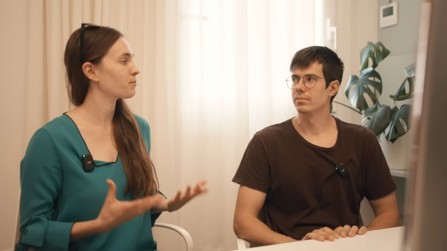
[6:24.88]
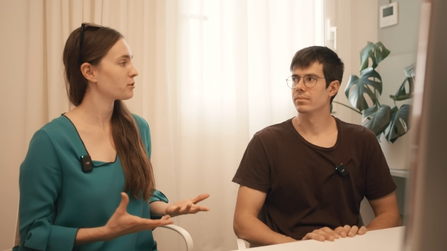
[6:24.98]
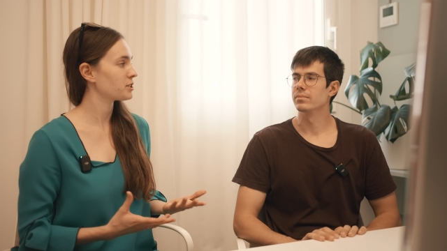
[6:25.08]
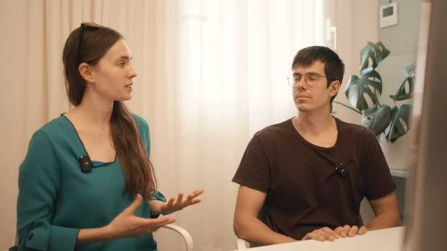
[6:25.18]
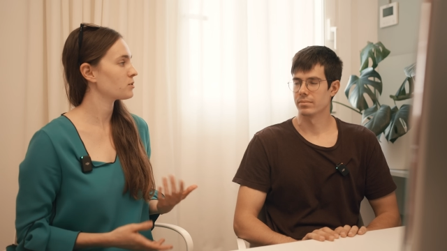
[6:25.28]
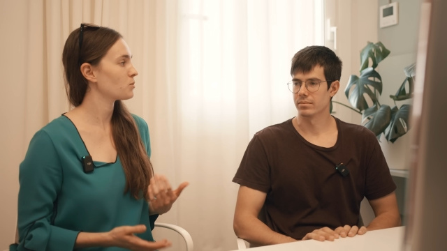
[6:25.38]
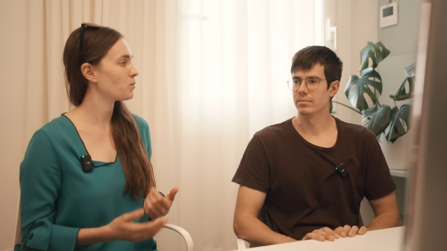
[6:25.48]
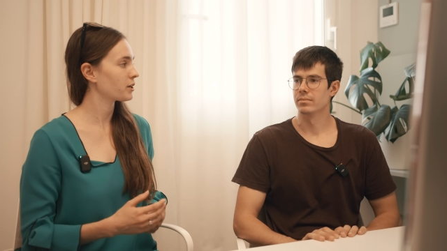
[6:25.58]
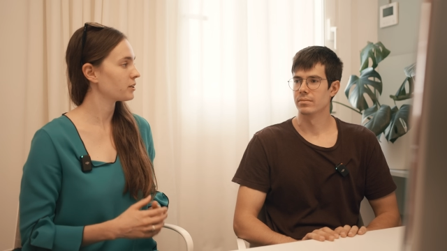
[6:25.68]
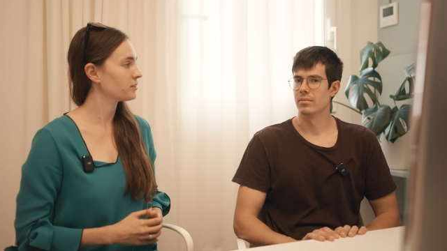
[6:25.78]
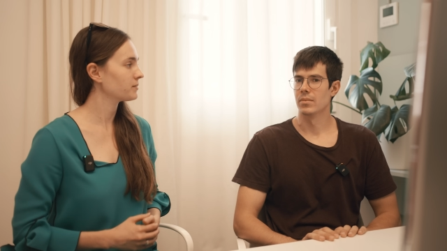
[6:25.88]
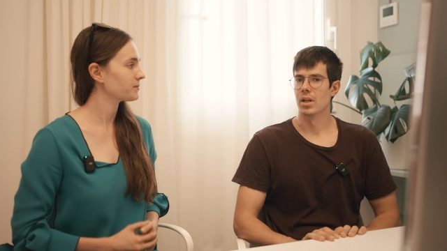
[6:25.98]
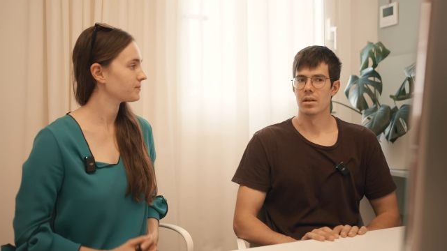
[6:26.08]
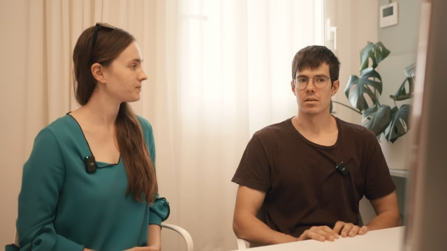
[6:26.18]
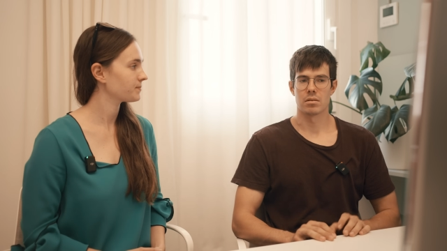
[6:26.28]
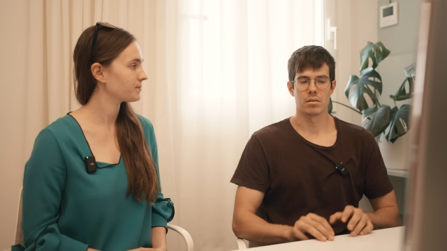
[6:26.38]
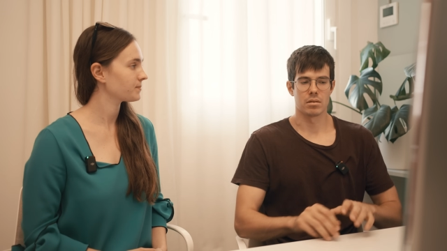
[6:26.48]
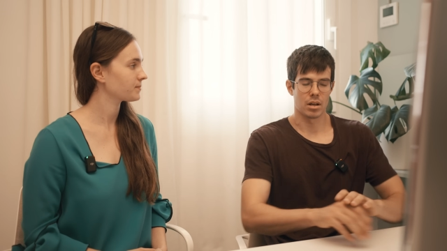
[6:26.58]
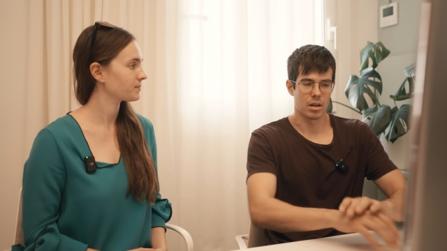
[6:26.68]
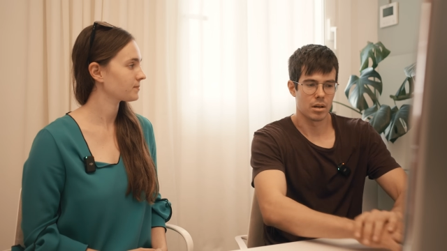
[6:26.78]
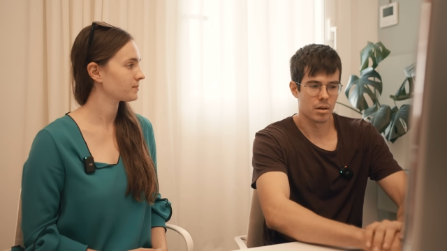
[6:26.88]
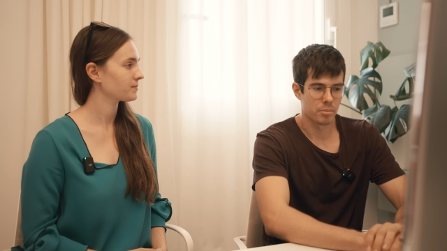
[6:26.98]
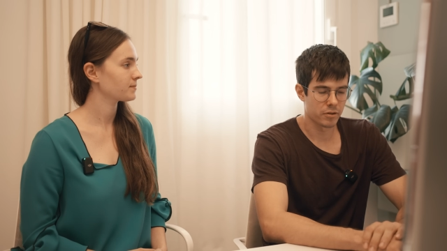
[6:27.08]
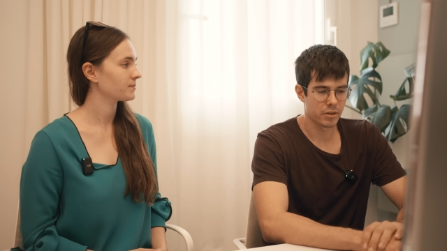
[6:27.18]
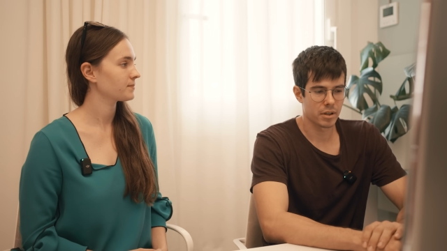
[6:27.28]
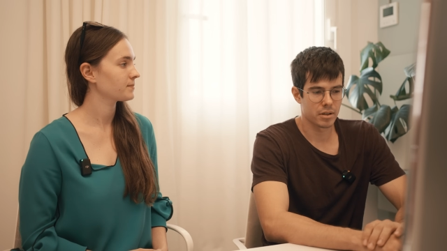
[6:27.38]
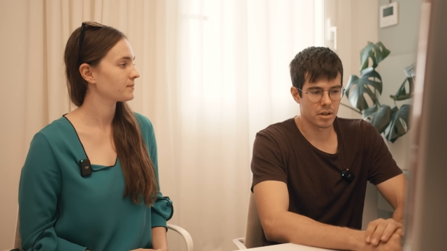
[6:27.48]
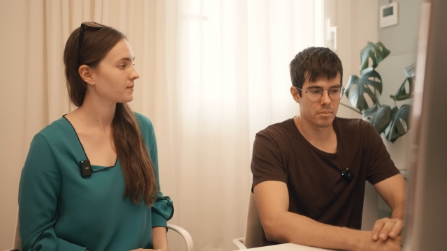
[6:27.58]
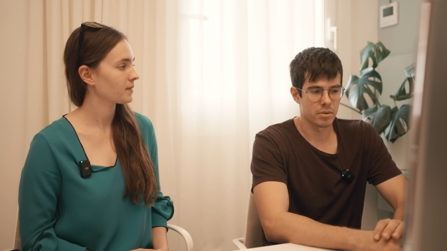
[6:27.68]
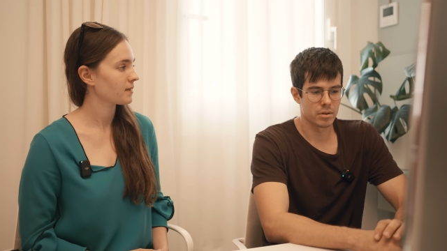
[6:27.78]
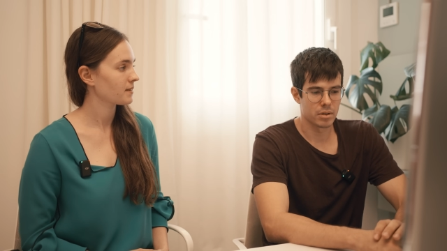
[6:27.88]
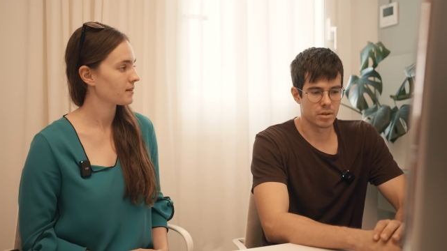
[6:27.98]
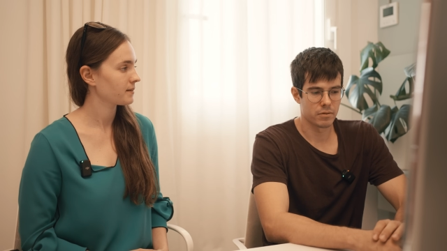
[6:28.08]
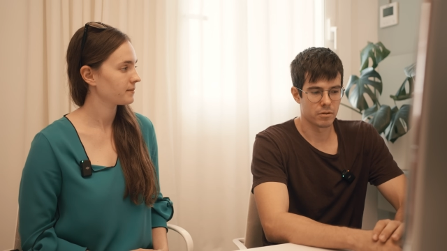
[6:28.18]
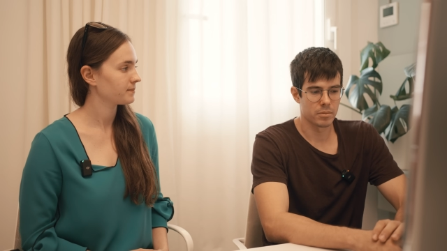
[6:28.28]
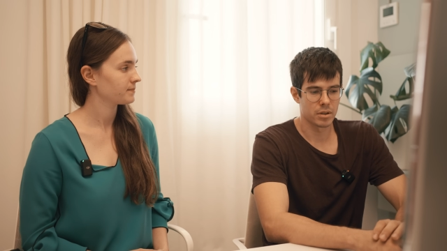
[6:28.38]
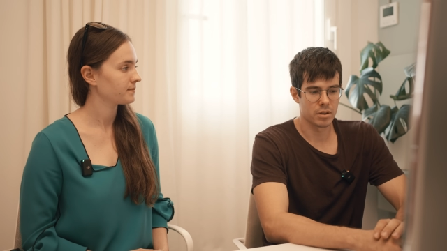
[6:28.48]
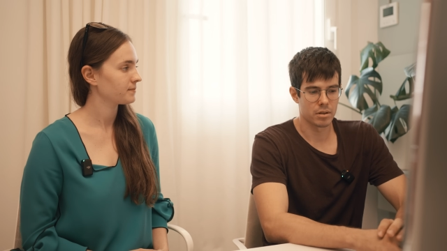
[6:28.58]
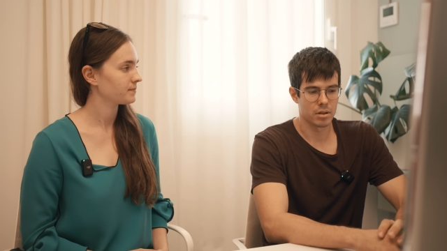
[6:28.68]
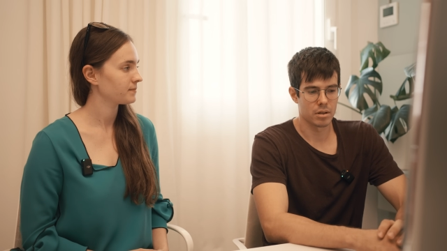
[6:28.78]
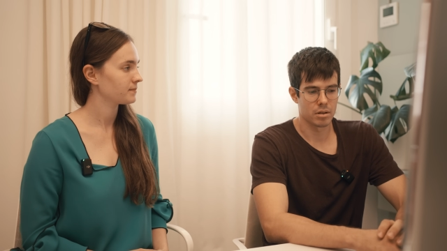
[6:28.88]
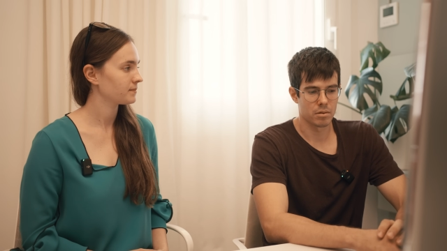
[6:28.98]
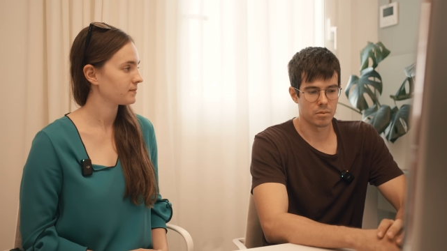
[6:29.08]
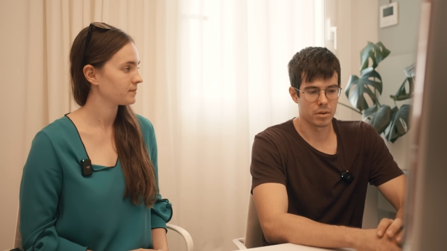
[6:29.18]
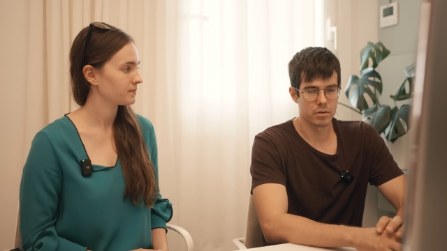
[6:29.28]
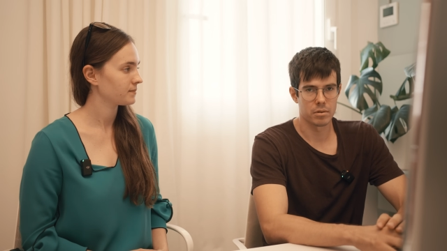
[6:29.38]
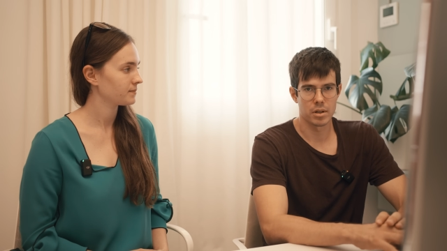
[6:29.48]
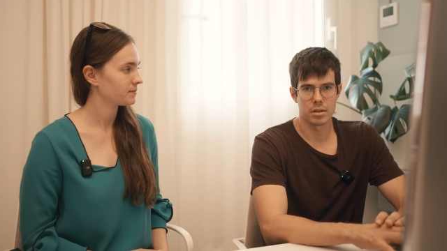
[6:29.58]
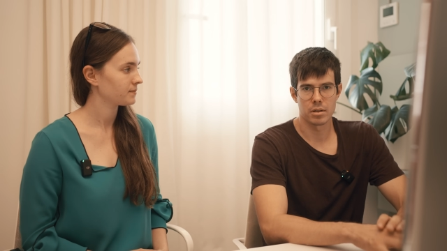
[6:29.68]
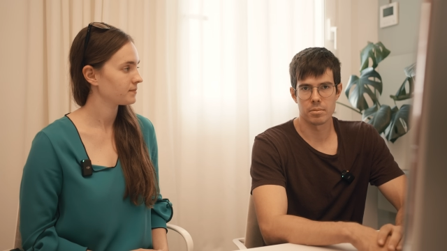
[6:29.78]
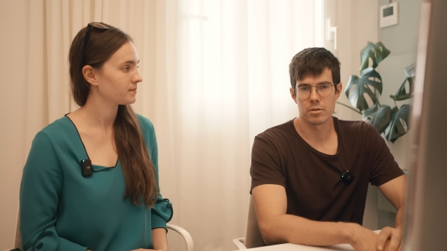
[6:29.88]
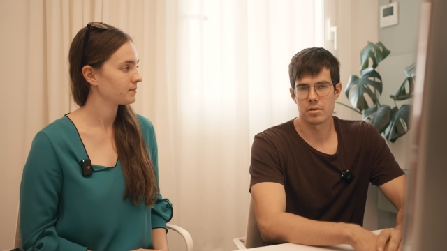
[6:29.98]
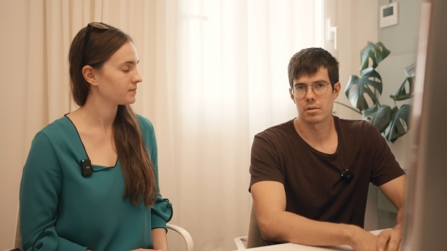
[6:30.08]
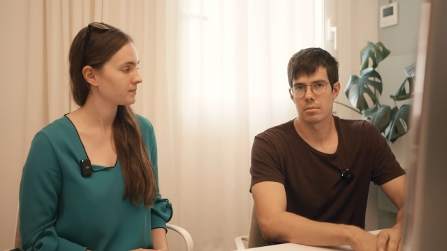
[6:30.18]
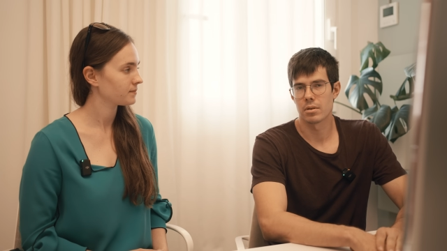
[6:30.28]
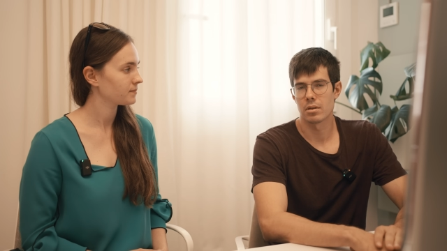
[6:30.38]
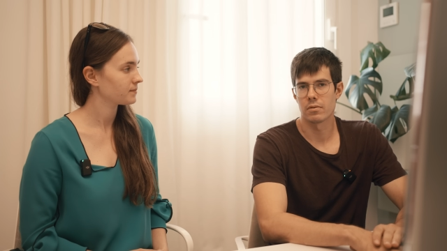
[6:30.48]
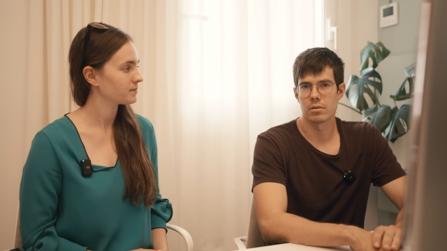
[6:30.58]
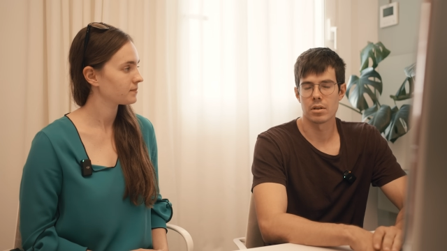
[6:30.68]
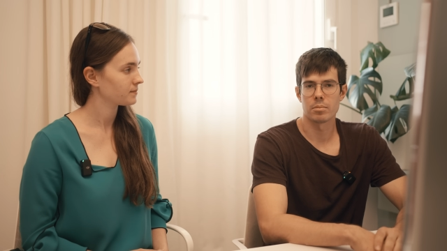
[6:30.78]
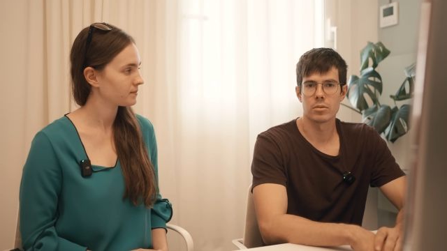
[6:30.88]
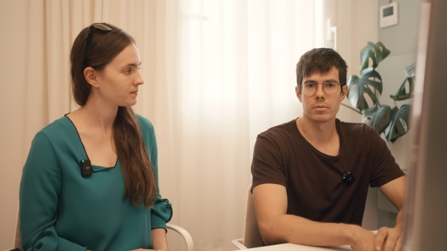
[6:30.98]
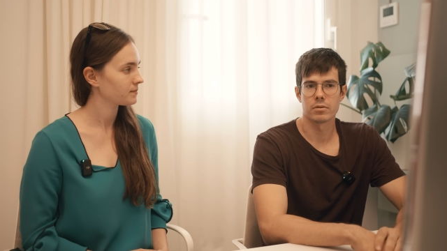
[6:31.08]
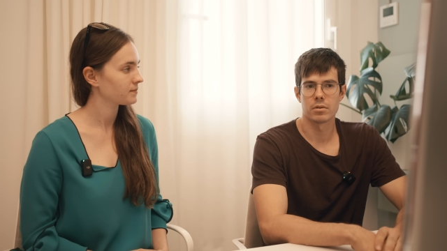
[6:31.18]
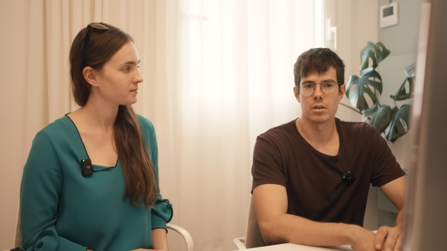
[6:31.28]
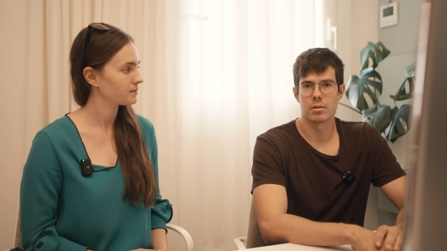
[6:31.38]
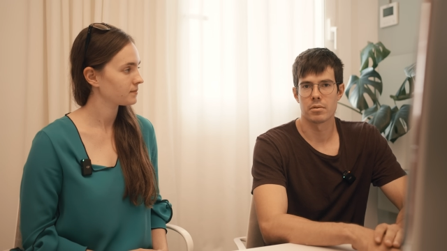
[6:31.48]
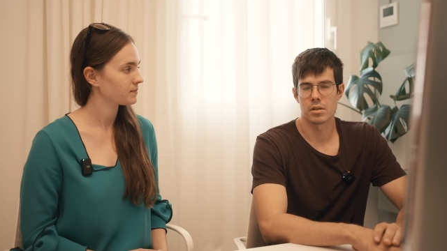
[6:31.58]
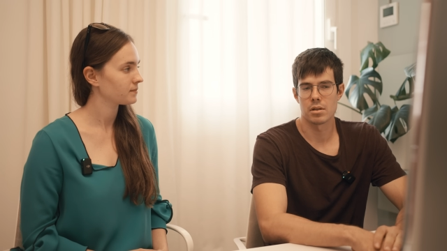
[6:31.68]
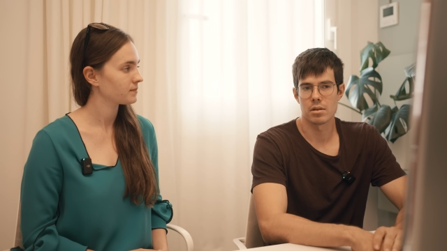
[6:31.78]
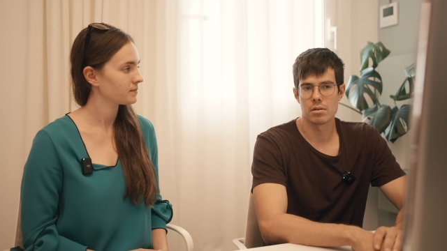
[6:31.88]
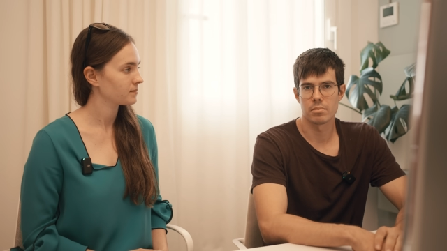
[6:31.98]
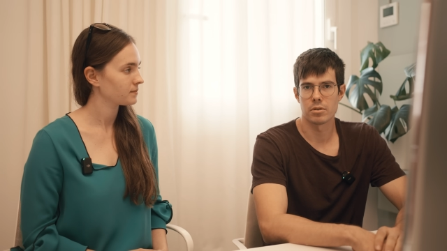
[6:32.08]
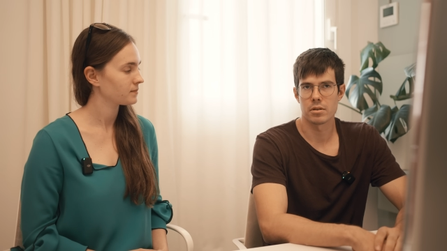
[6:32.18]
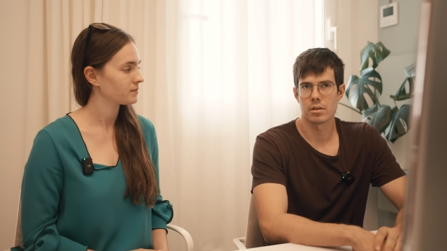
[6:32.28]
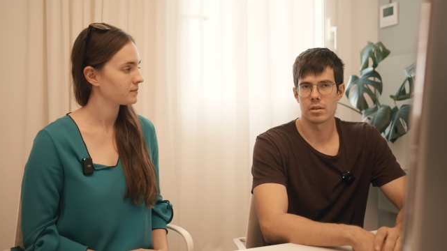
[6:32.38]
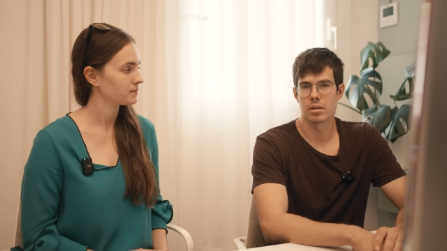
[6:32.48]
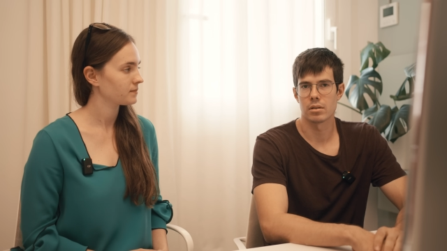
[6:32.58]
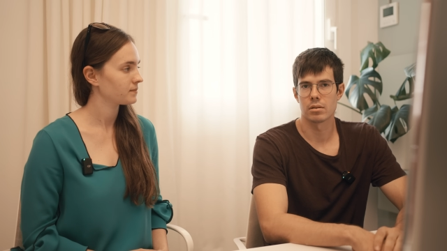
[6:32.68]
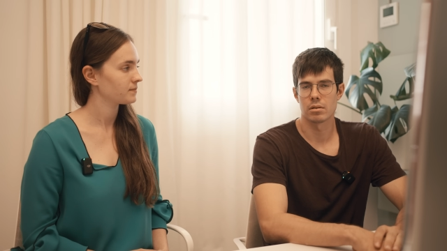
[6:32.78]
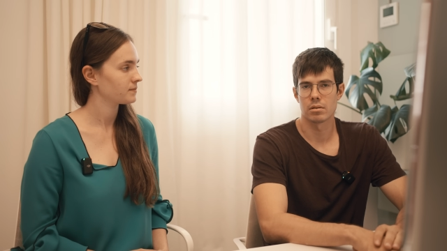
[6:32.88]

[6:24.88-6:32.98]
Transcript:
Speaker 1: projects you work on?
Speaker 2: A perfect example uh, for me is uh, one of the latest projects we did for Tengbom for our residential project in,